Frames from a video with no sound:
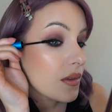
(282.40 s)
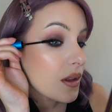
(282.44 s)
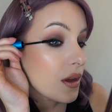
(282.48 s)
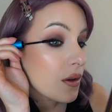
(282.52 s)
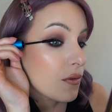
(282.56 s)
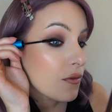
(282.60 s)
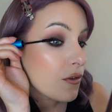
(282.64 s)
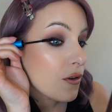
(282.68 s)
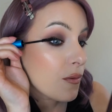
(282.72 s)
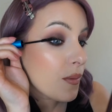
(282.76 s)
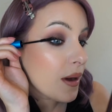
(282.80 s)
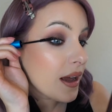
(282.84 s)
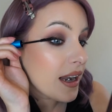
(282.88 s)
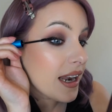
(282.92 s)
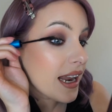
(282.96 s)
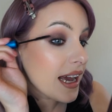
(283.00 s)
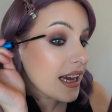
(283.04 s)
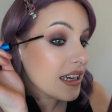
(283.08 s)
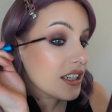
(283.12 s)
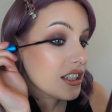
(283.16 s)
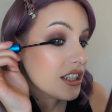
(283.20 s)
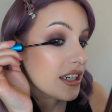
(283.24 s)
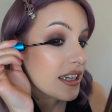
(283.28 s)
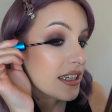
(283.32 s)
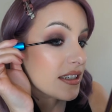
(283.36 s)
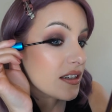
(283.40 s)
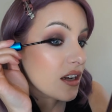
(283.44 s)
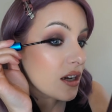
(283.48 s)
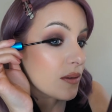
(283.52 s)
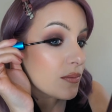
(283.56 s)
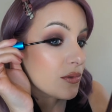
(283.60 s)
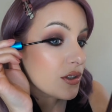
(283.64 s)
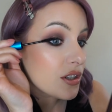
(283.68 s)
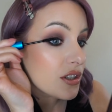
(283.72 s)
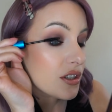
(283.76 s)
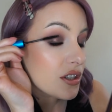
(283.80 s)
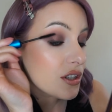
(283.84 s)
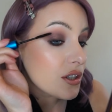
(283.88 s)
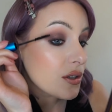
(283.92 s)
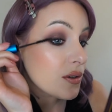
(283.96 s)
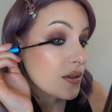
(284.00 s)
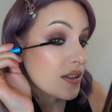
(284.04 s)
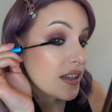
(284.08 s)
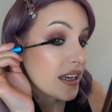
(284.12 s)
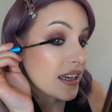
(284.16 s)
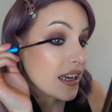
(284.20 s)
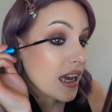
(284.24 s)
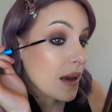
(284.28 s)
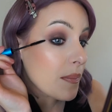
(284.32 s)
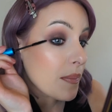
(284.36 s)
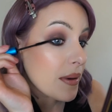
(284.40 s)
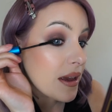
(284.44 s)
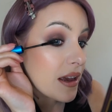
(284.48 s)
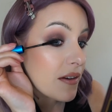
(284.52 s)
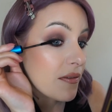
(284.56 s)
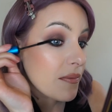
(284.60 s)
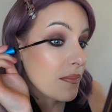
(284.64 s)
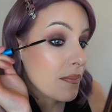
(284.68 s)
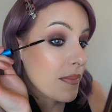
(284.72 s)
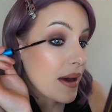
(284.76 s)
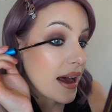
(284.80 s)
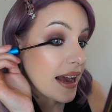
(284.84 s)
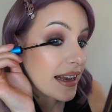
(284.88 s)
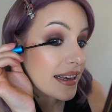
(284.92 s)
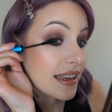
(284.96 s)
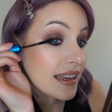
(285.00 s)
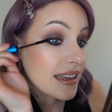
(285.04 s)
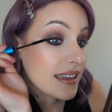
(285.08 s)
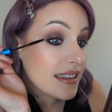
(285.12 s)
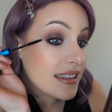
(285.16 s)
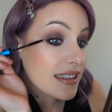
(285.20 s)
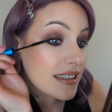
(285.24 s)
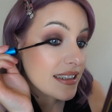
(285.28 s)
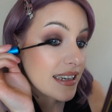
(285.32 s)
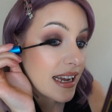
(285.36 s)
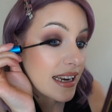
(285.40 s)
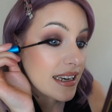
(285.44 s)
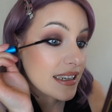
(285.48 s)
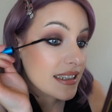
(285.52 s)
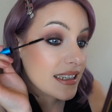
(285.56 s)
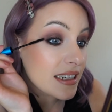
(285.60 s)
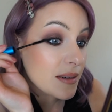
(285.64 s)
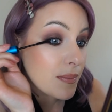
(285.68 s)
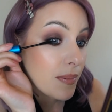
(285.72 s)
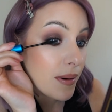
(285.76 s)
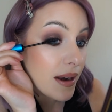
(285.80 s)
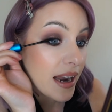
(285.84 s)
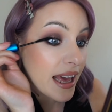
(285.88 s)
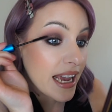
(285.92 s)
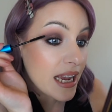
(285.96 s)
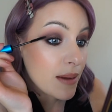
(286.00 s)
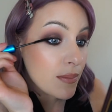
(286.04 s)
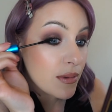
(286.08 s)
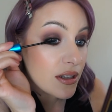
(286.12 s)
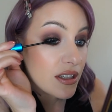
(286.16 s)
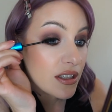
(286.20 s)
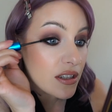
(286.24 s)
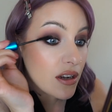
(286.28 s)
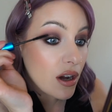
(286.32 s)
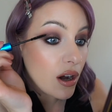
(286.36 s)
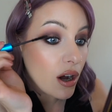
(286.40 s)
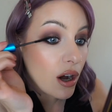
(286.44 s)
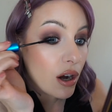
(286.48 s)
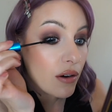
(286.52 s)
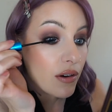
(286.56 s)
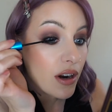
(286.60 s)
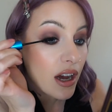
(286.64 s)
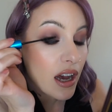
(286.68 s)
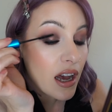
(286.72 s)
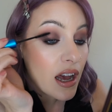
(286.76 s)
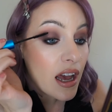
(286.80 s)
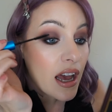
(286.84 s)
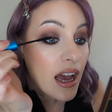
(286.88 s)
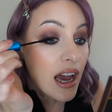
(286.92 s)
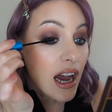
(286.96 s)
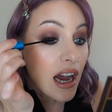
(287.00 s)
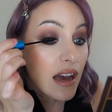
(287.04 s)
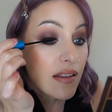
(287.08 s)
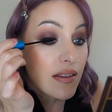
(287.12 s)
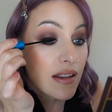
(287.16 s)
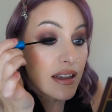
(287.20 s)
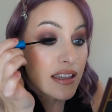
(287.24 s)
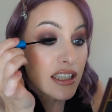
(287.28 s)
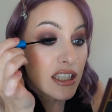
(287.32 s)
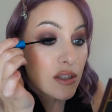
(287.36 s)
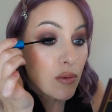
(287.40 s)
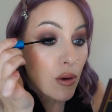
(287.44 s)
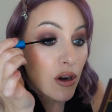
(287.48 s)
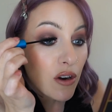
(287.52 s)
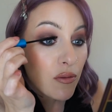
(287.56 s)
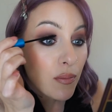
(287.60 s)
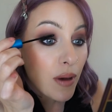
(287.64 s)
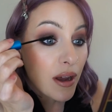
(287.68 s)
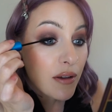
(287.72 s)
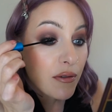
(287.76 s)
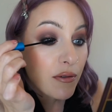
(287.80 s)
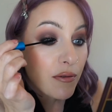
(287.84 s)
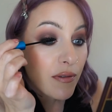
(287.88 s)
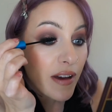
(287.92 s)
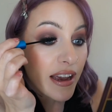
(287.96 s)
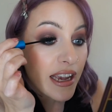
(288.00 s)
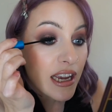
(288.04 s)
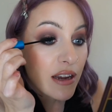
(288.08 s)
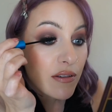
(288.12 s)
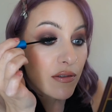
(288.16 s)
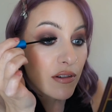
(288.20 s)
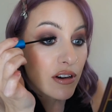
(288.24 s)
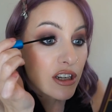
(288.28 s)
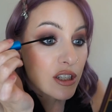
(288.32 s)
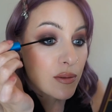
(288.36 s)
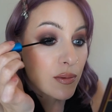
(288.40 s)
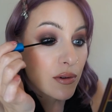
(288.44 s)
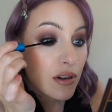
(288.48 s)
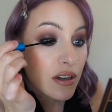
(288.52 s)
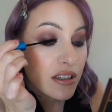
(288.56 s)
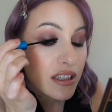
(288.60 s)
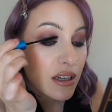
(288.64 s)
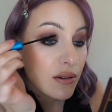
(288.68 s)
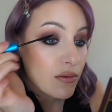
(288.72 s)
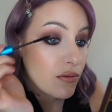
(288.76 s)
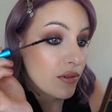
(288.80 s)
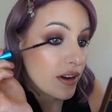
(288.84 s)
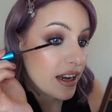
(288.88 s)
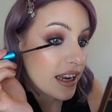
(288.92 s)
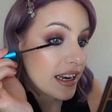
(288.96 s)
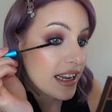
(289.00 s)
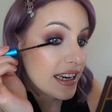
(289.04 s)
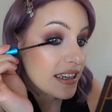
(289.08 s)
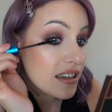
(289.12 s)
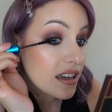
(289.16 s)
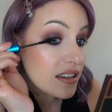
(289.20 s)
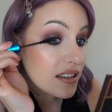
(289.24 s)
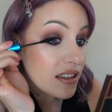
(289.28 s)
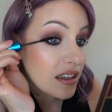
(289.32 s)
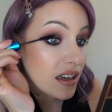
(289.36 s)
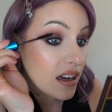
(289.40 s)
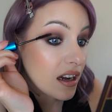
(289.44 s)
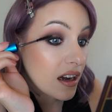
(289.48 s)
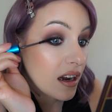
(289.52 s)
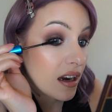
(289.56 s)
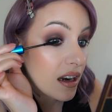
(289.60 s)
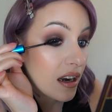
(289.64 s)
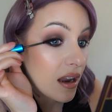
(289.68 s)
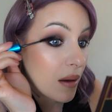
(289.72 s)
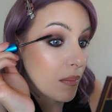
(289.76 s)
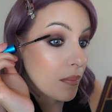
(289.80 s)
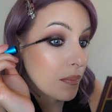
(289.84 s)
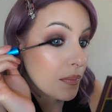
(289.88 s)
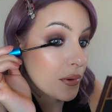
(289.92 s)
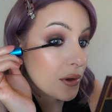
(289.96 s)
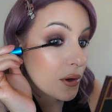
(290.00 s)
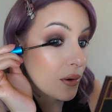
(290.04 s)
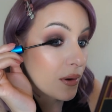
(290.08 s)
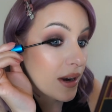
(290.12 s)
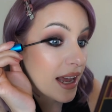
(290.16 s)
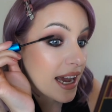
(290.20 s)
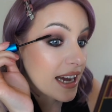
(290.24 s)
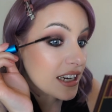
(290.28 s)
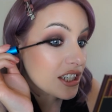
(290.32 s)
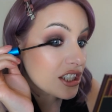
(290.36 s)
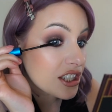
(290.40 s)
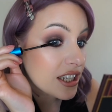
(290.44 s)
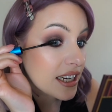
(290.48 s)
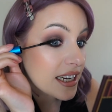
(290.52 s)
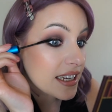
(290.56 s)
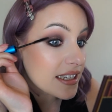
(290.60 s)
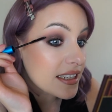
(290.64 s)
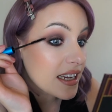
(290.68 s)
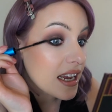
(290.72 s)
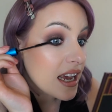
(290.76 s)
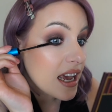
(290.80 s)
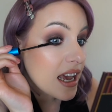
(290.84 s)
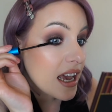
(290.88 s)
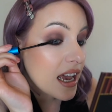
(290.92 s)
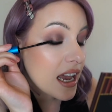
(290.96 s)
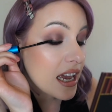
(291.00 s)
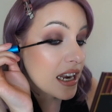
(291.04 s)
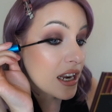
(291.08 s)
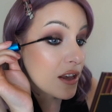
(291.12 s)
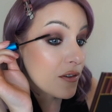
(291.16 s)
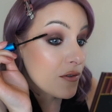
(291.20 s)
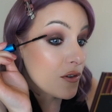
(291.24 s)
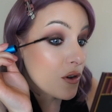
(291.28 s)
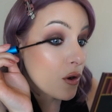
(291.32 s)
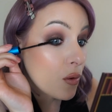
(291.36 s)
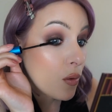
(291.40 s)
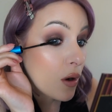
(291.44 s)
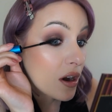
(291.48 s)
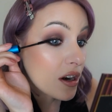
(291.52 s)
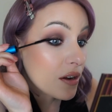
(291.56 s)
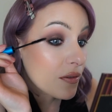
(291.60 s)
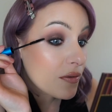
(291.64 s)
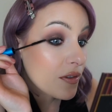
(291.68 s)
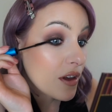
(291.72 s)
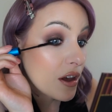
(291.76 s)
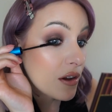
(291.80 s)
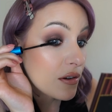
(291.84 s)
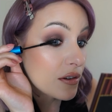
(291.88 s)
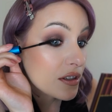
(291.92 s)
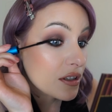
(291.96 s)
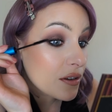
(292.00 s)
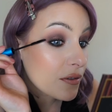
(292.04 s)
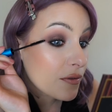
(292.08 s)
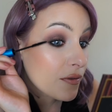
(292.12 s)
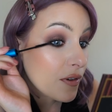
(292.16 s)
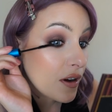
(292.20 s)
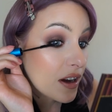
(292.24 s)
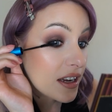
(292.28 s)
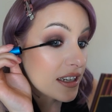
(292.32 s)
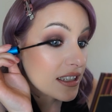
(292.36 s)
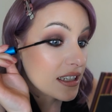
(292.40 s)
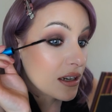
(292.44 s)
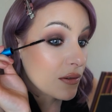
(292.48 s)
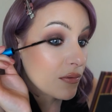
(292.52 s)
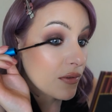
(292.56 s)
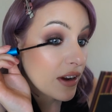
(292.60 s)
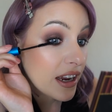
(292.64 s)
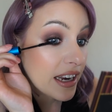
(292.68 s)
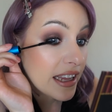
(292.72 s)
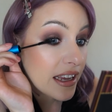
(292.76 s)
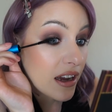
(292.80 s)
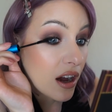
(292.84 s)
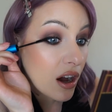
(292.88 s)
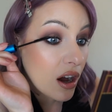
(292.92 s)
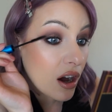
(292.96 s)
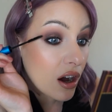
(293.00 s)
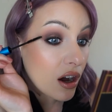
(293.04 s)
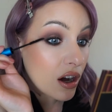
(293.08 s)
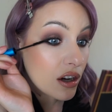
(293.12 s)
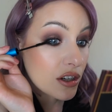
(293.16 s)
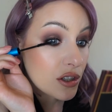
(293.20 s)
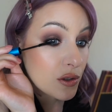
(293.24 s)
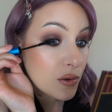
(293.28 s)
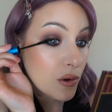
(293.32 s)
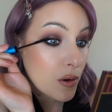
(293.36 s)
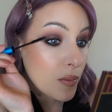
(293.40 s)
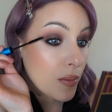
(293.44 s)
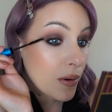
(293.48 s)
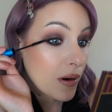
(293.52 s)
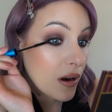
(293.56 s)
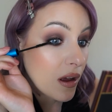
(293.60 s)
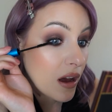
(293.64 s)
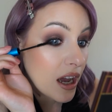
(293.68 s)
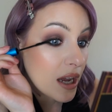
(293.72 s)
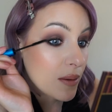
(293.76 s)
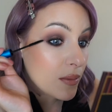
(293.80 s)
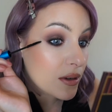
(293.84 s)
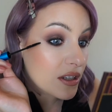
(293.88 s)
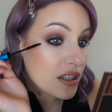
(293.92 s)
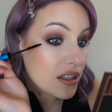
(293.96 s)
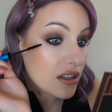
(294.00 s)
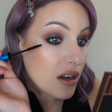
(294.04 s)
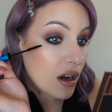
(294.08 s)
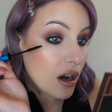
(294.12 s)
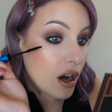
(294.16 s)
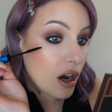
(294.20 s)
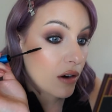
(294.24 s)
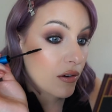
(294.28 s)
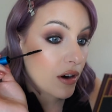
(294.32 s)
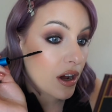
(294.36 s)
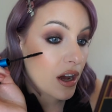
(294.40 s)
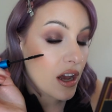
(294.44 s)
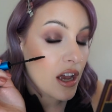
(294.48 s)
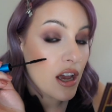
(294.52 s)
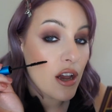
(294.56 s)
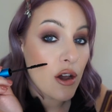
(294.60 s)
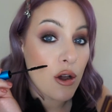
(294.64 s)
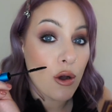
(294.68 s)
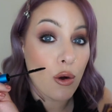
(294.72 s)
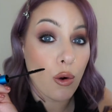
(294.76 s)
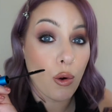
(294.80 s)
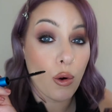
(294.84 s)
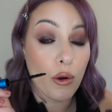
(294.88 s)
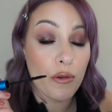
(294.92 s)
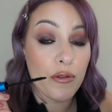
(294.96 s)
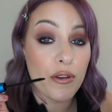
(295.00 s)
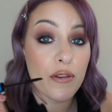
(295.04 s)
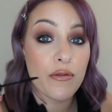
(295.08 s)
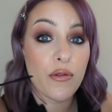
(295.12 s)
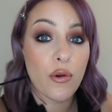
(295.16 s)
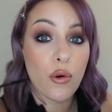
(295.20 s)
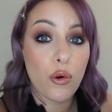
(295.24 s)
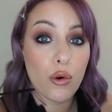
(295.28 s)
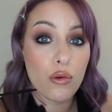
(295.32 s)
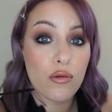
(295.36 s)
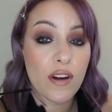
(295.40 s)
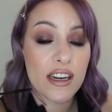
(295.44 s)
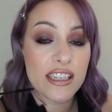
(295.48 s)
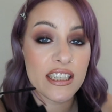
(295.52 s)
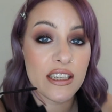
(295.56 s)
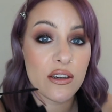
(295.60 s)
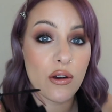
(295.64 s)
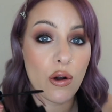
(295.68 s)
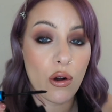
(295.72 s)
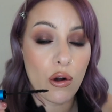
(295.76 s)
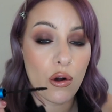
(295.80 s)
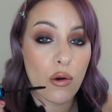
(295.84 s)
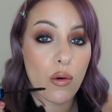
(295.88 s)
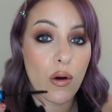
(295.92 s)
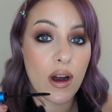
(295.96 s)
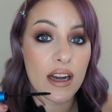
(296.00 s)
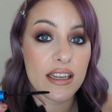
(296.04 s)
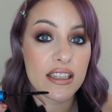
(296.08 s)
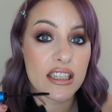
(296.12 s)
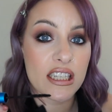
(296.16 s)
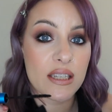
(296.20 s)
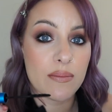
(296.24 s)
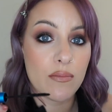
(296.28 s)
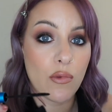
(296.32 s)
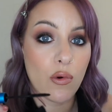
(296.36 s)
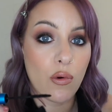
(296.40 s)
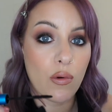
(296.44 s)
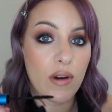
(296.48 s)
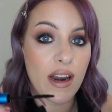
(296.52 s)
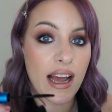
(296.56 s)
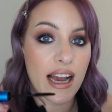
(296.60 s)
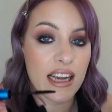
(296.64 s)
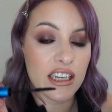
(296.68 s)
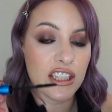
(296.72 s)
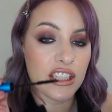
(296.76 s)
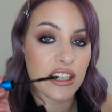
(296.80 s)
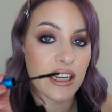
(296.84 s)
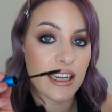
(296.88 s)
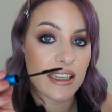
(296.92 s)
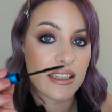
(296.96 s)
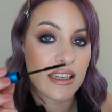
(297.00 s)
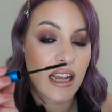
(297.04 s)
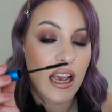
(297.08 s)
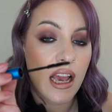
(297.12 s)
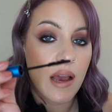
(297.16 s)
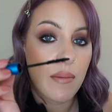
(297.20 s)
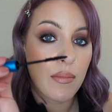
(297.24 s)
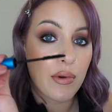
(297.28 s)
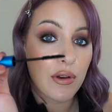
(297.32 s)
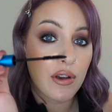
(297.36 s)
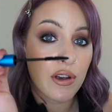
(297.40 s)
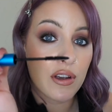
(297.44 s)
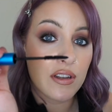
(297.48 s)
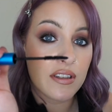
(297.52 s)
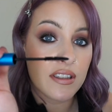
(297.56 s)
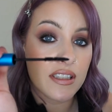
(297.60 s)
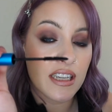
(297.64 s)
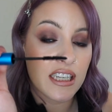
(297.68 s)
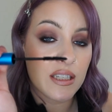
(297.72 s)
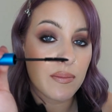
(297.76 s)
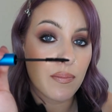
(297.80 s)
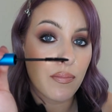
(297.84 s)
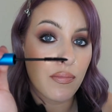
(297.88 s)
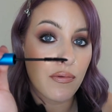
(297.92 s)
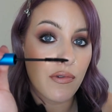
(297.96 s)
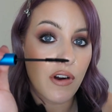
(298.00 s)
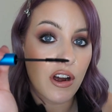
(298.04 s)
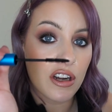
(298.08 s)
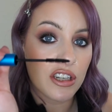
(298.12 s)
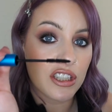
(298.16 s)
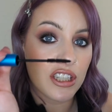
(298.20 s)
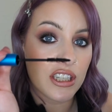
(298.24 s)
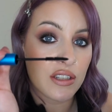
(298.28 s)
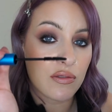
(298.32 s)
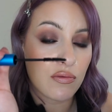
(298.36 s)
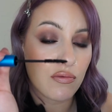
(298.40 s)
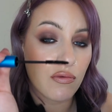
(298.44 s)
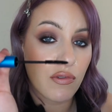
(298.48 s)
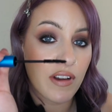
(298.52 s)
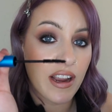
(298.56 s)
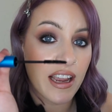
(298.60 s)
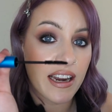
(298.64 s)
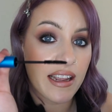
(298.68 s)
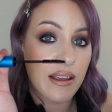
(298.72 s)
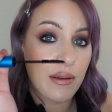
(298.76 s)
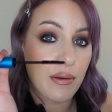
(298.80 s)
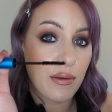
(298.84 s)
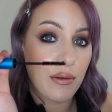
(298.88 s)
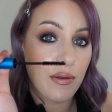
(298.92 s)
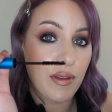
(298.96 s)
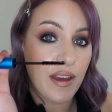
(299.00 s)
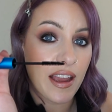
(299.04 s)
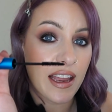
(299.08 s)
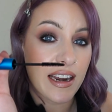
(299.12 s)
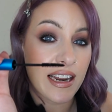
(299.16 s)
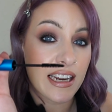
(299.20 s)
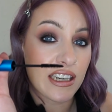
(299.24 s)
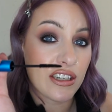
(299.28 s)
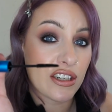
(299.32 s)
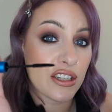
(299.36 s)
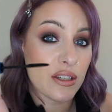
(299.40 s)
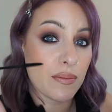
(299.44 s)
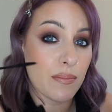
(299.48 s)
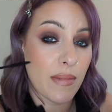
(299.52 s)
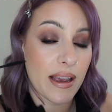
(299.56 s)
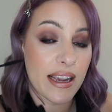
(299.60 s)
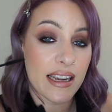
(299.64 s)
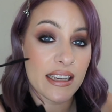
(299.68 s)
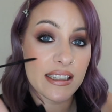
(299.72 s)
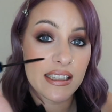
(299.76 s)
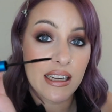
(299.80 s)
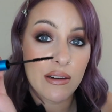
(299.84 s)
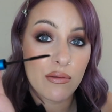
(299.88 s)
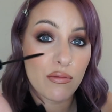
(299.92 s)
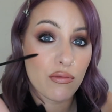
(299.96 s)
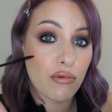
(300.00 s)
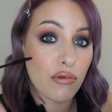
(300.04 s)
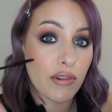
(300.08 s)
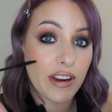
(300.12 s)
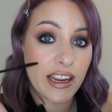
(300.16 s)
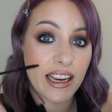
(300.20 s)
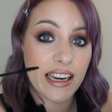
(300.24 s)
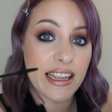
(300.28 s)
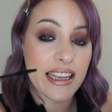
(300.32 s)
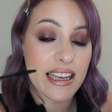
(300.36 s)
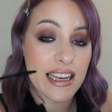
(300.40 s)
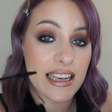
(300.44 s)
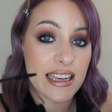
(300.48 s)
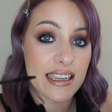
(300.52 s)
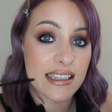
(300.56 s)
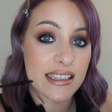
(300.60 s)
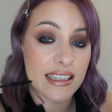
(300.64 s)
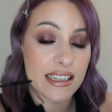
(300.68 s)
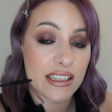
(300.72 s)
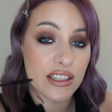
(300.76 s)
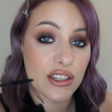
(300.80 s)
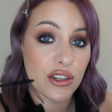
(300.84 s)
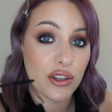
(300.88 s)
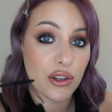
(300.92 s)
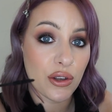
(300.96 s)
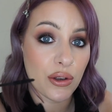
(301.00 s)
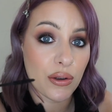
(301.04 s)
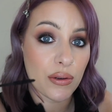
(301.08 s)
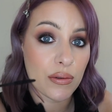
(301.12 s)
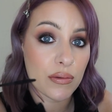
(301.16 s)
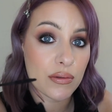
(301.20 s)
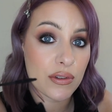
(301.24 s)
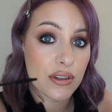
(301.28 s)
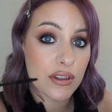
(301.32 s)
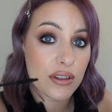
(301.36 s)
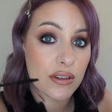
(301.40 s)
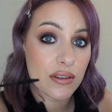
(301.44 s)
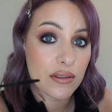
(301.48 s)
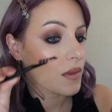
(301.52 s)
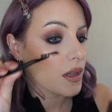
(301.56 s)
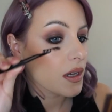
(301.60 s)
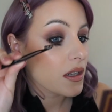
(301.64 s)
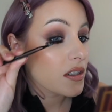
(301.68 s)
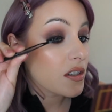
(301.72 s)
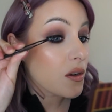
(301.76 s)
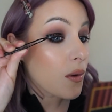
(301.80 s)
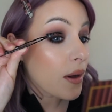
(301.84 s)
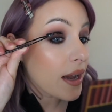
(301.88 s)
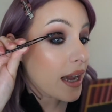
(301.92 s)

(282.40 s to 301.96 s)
For my lashes, I'm just using a bit of MAC Extended Play Mascara, and this is one of my favourites because it really doesn't clump your lashes. And if you're one of those that finds it really hard to apply mascara, or if you've already got quite small lashes, because this brush is really thin, it just makes it really easy to use. So I